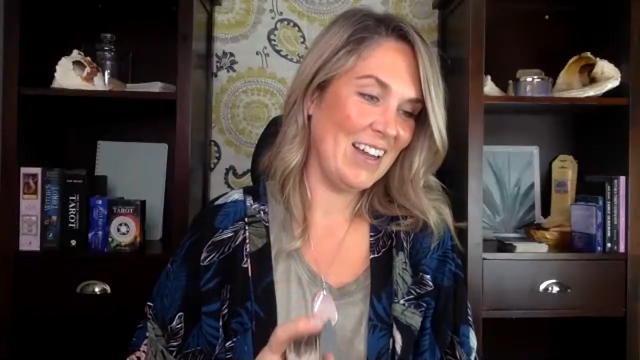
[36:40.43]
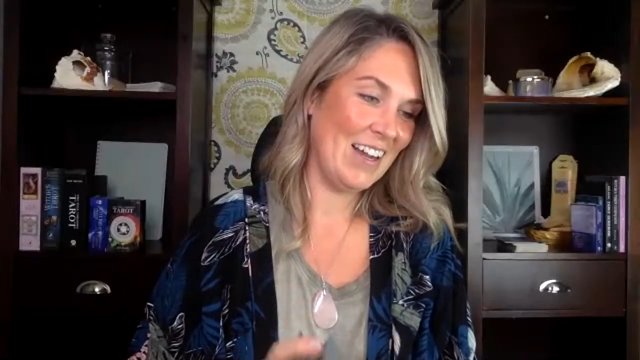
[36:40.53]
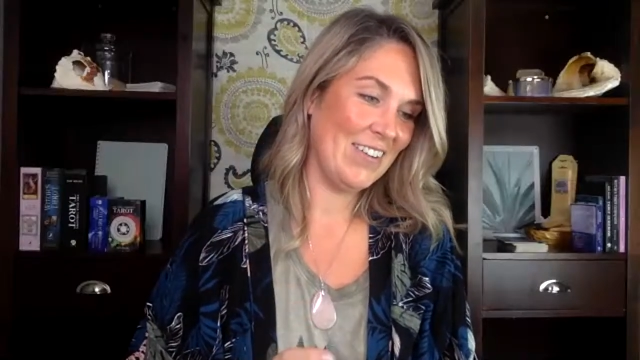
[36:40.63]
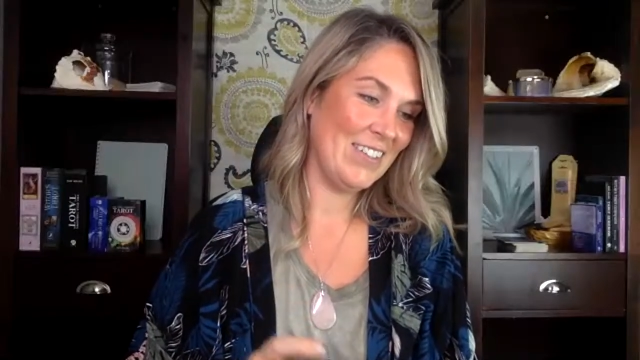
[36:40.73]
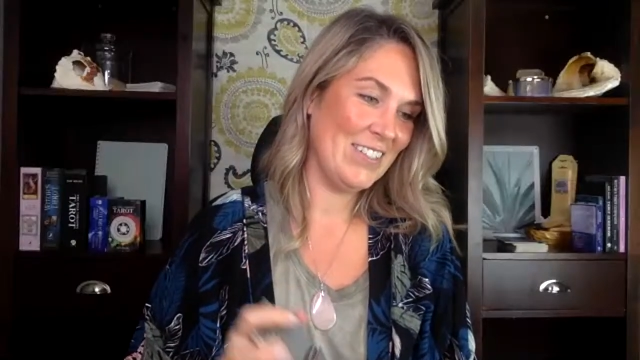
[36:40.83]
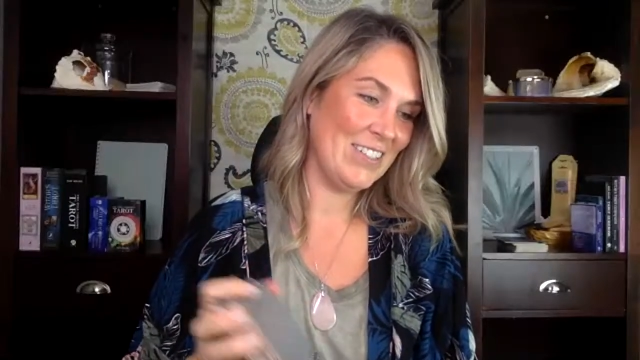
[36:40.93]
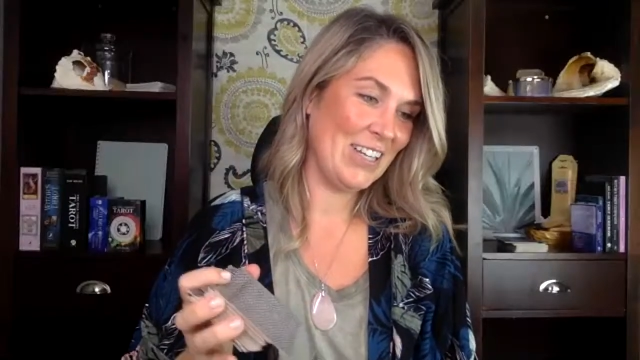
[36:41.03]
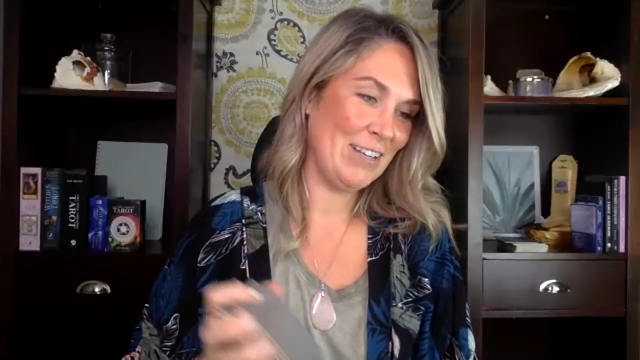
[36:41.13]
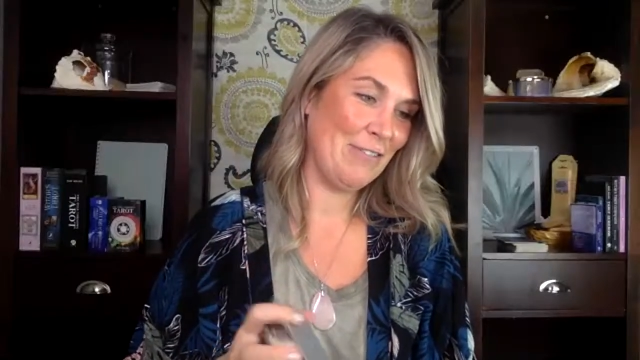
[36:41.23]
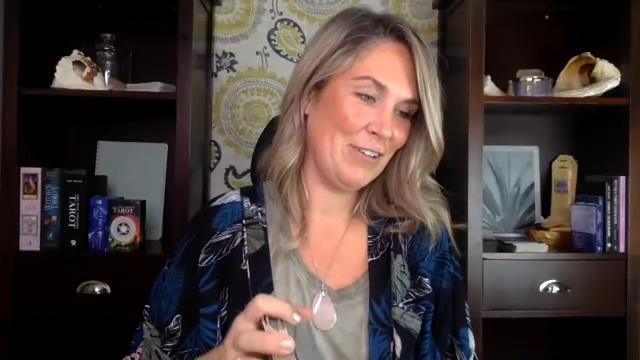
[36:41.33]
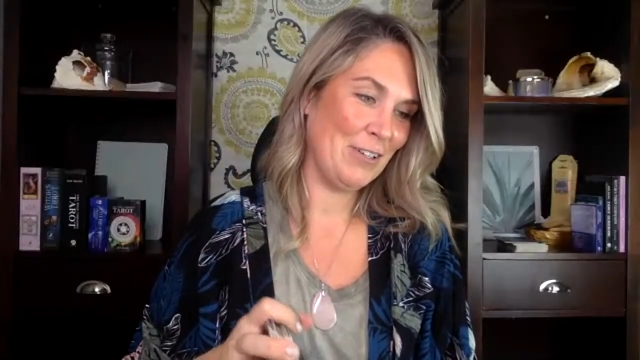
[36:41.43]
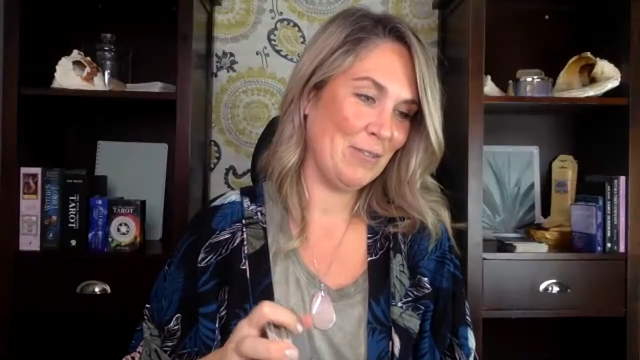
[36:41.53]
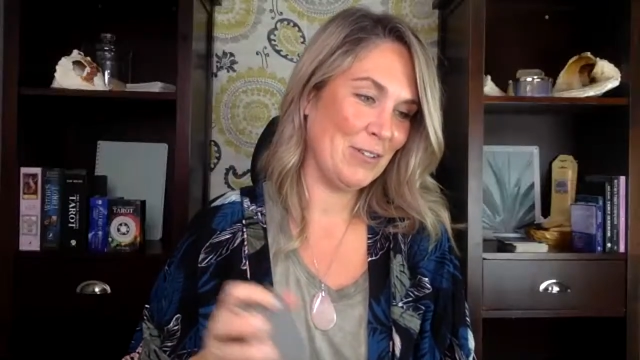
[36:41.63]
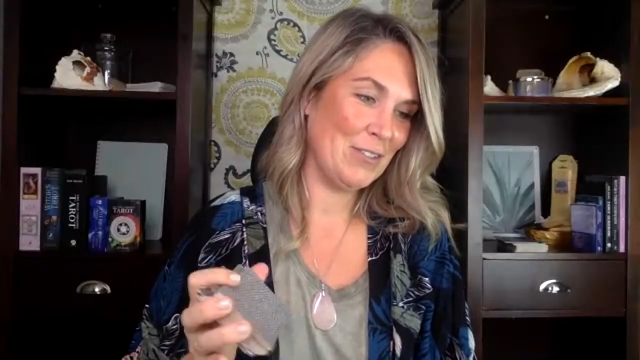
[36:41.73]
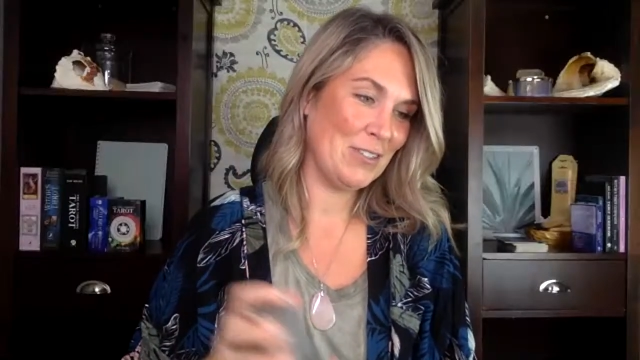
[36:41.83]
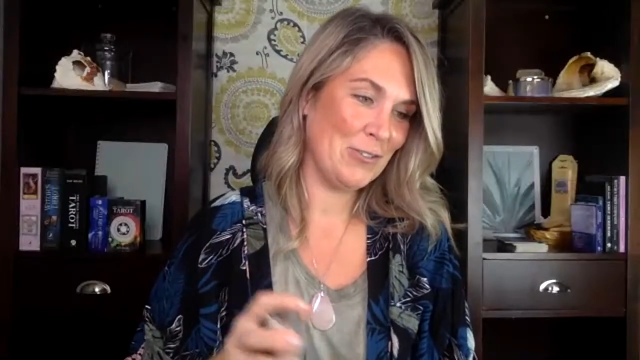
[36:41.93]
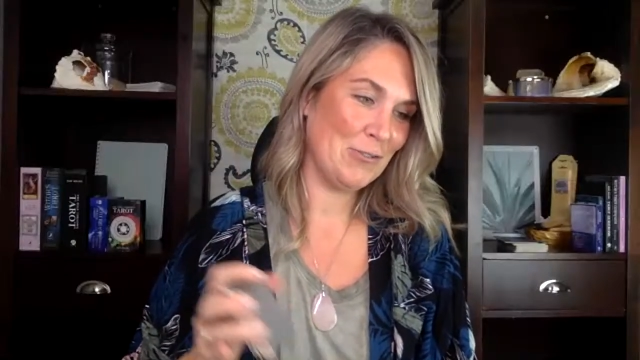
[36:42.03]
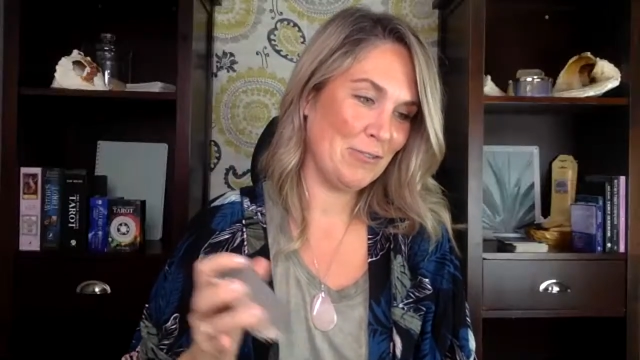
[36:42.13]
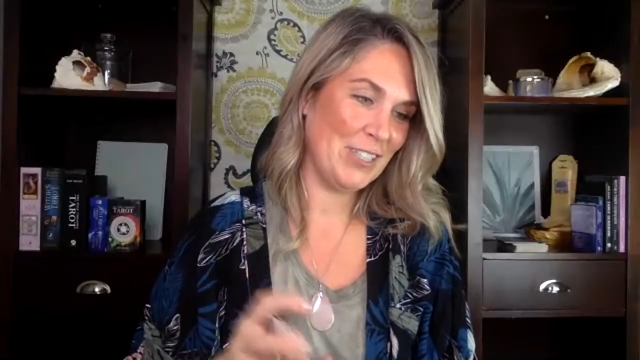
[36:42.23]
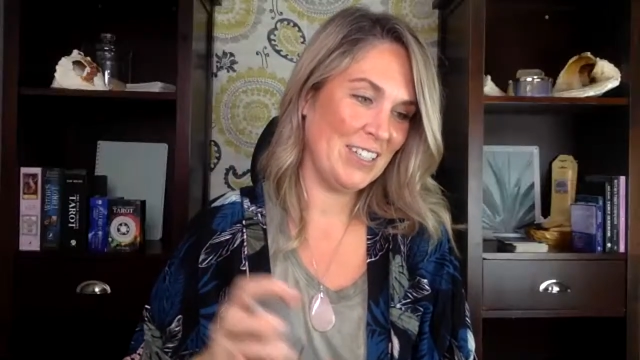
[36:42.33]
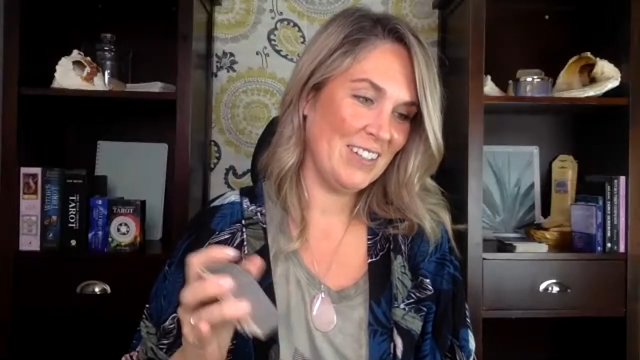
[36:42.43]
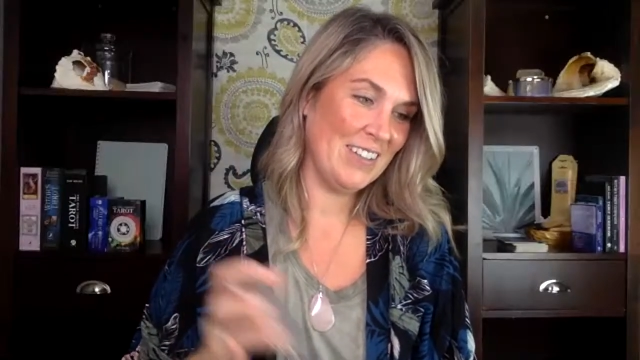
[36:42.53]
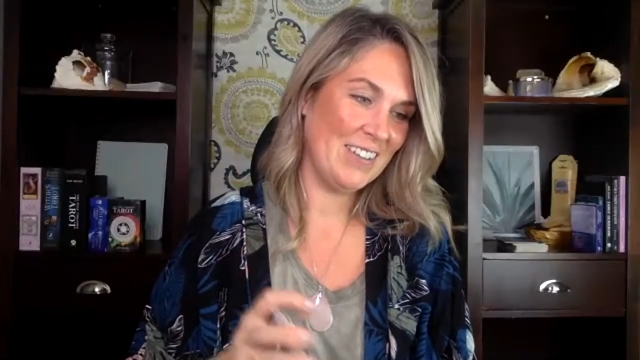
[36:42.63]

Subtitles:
How does Jay feel about Sophie?